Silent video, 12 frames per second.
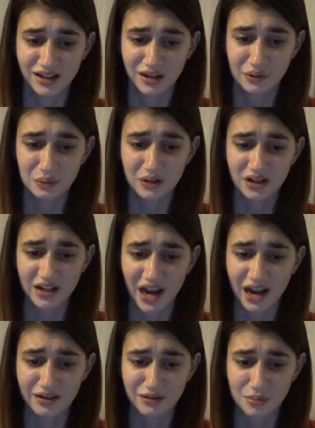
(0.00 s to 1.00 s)
A word
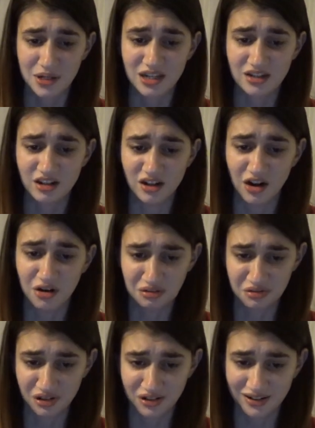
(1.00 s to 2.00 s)
I repeated
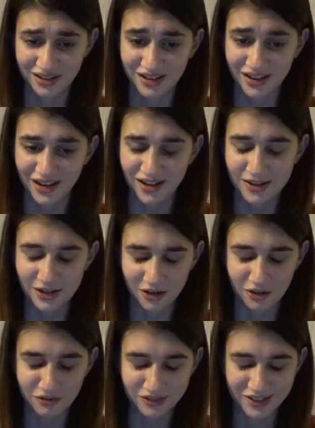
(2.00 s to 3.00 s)
over and
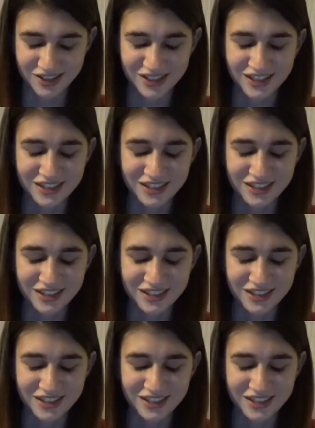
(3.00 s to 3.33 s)
over.